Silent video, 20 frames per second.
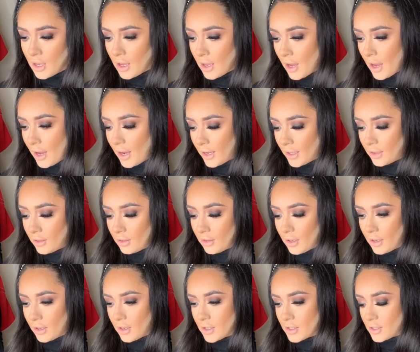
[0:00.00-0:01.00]
I hit, there
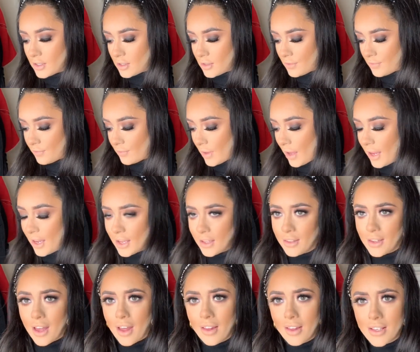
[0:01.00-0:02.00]
it is. I hit
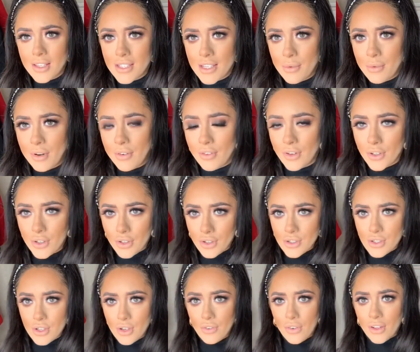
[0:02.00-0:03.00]
that, like see whenever you're doing
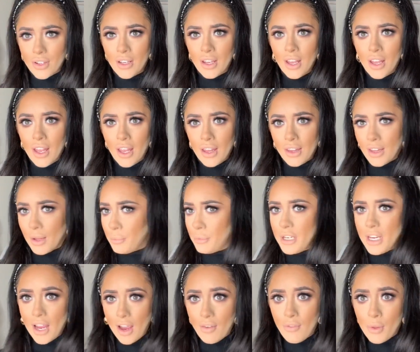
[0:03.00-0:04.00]
stuff and the, you
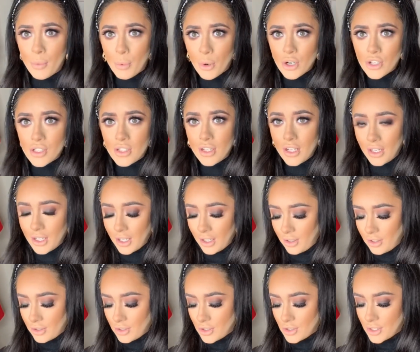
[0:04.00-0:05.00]
have the brush and then
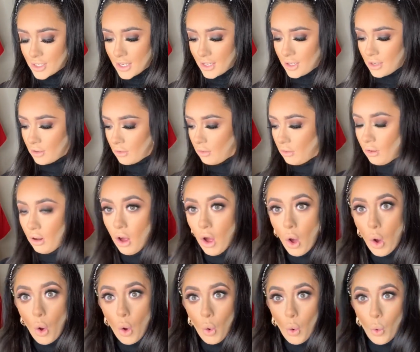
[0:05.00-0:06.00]
like two sec,
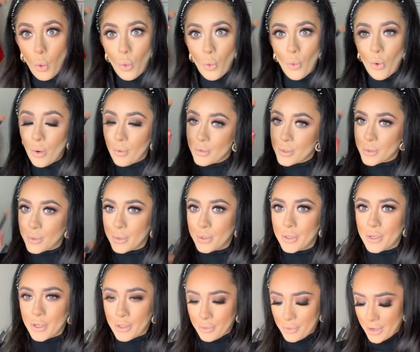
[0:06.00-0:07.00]
oh, that was a
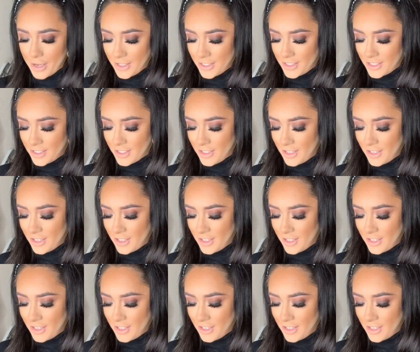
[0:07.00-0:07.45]
good catch.